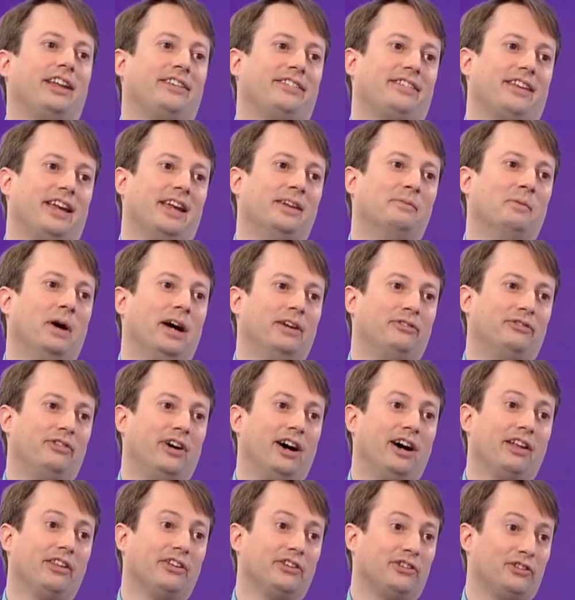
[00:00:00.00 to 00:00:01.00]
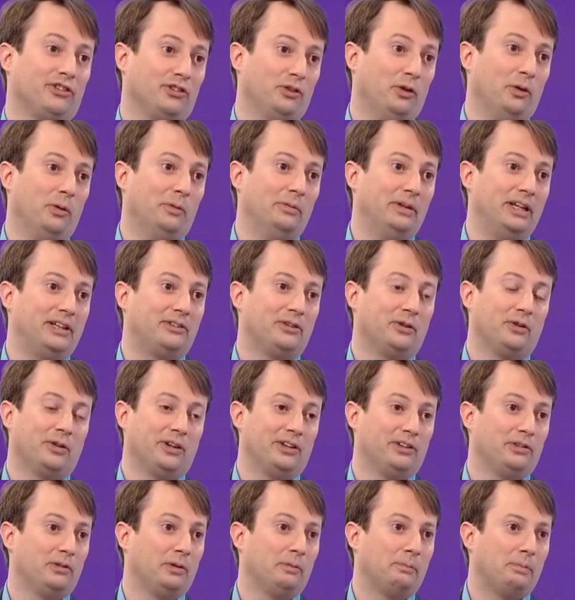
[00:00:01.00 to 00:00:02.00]
I say? My father saw me
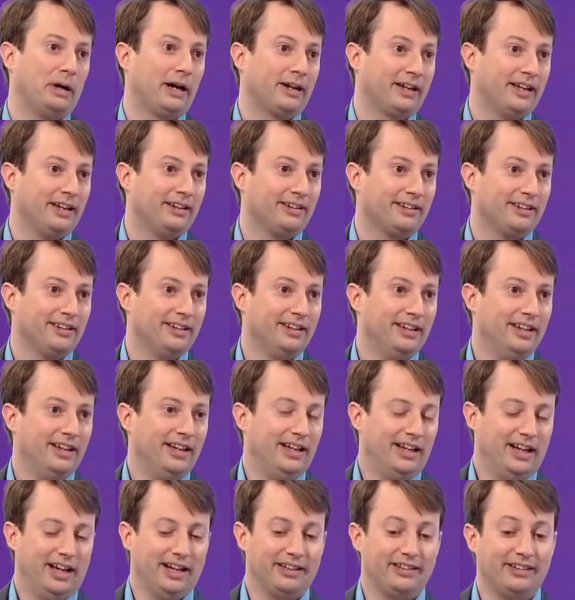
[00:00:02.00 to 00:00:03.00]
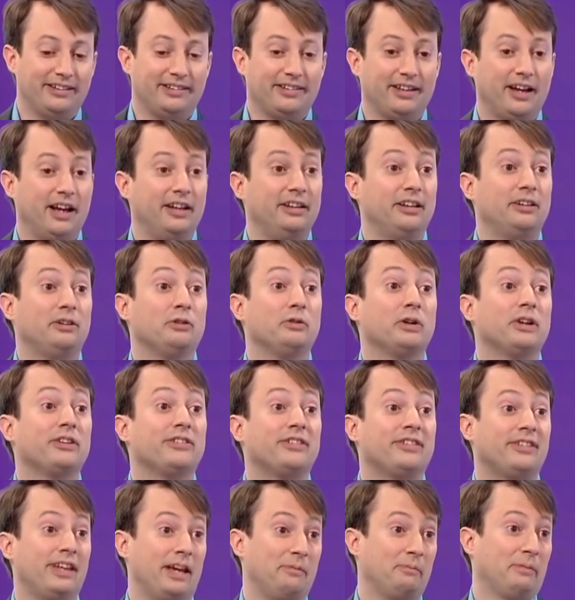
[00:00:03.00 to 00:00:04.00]
talking to a bucket and decided to
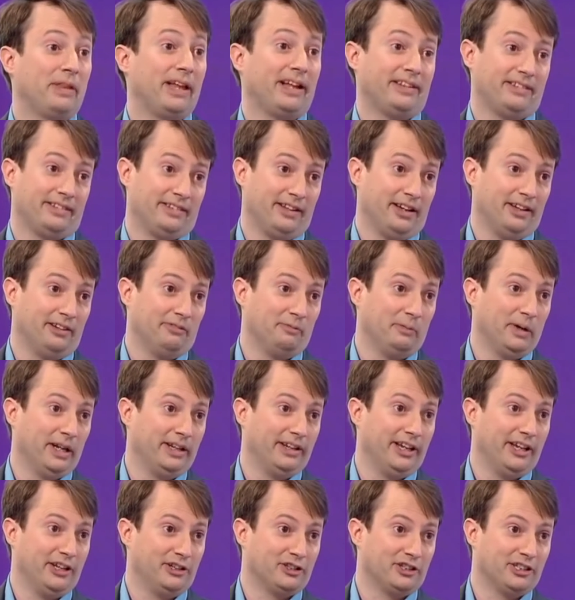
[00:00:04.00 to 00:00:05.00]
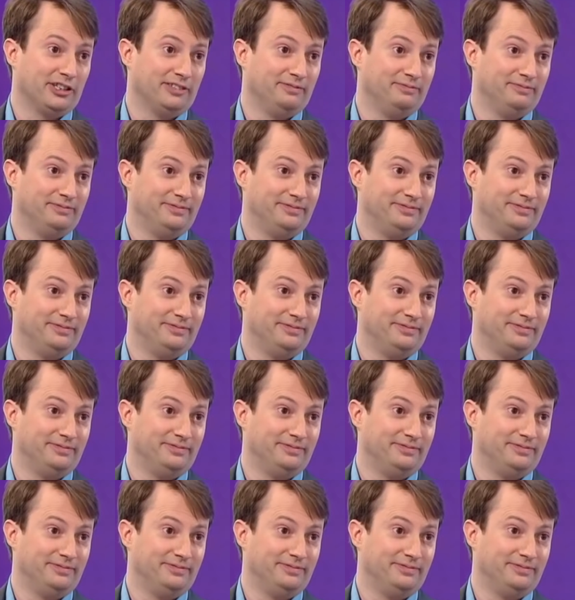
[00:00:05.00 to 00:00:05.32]
accept that side of my nature.